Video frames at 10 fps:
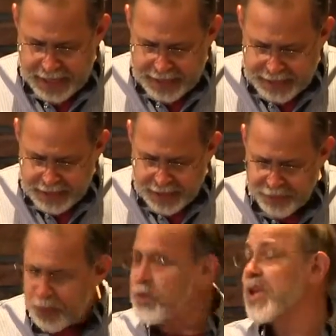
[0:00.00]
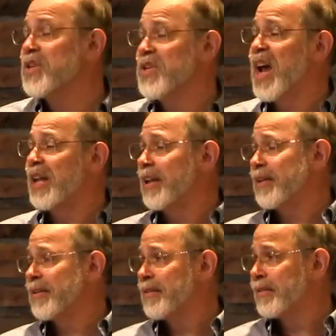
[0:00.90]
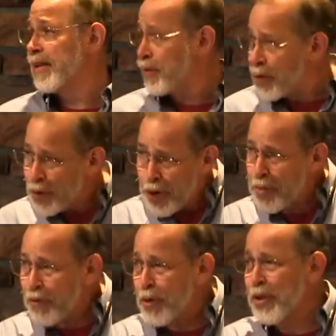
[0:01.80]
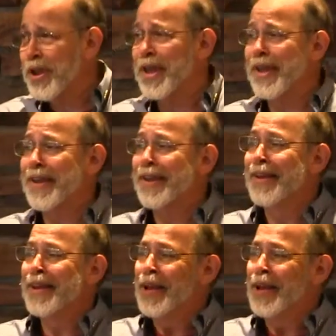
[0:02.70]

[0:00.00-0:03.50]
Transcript: he says, if you stay silent, like if you don't go before the king